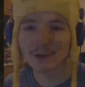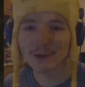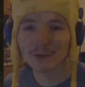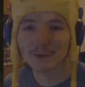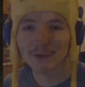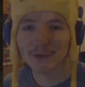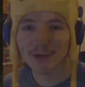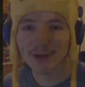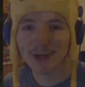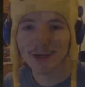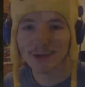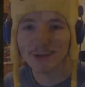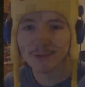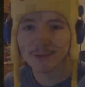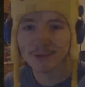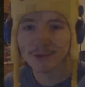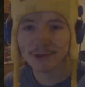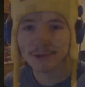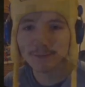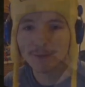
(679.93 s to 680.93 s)
Over there the
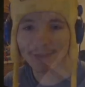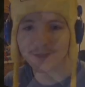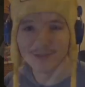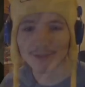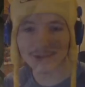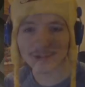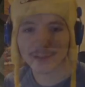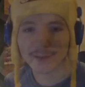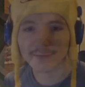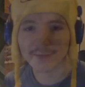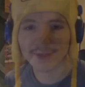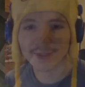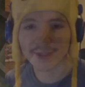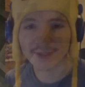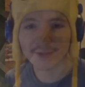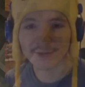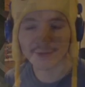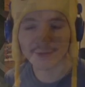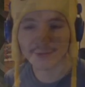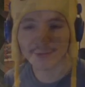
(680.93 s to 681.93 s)
water bits are, over
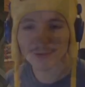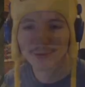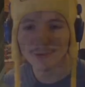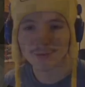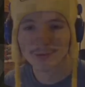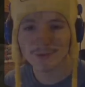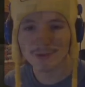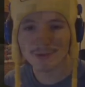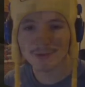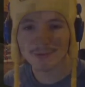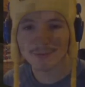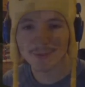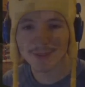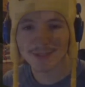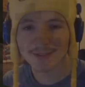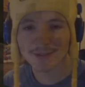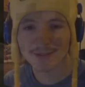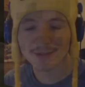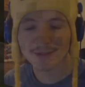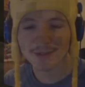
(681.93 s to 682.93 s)
here the water is
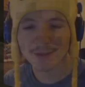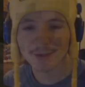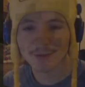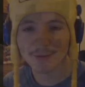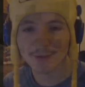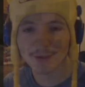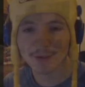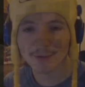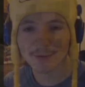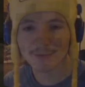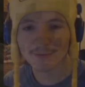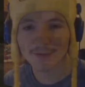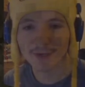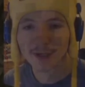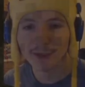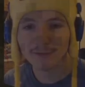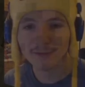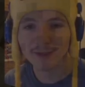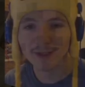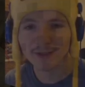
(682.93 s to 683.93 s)
sweet. Ho ho,
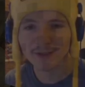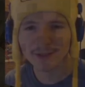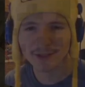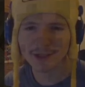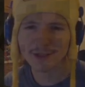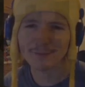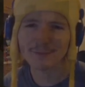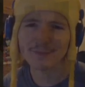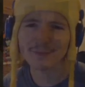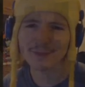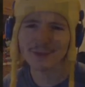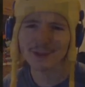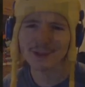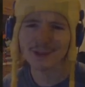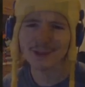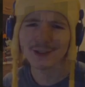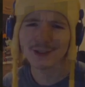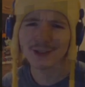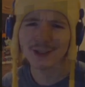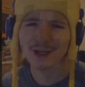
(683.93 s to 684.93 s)
fireflies come
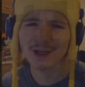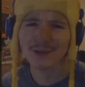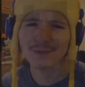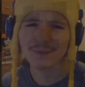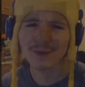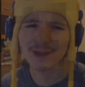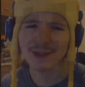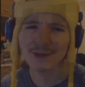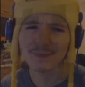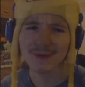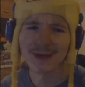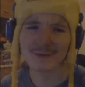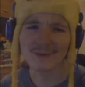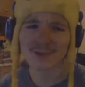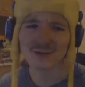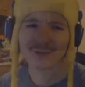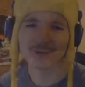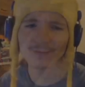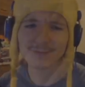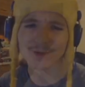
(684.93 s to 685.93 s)
by the
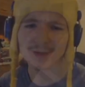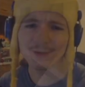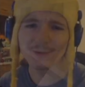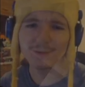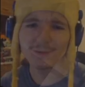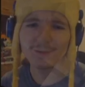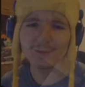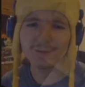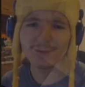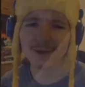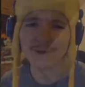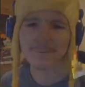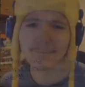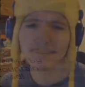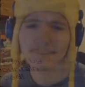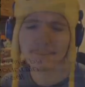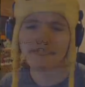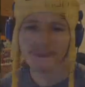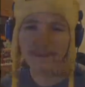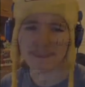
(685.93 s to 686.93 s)
mountain road.
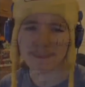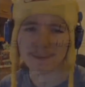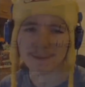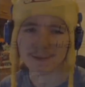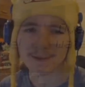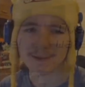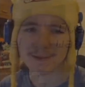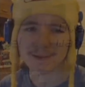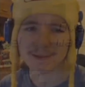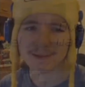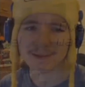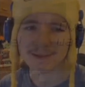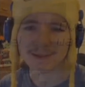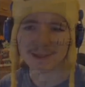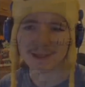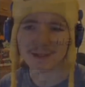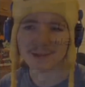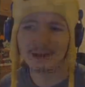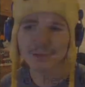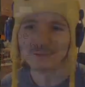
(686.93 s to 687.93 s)

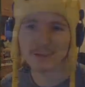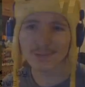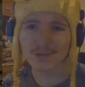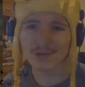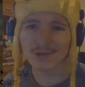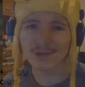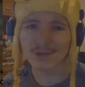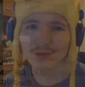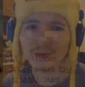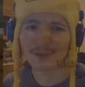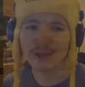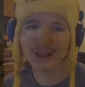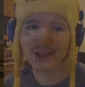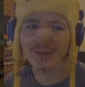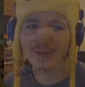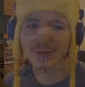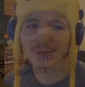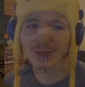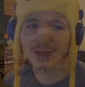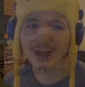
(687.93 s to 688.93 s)
Yeah, it's a rubbish song, doesn't
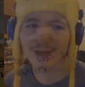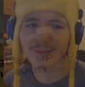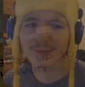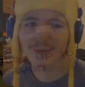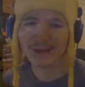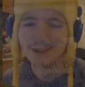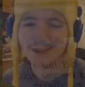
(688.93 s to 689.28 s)
even rhyme.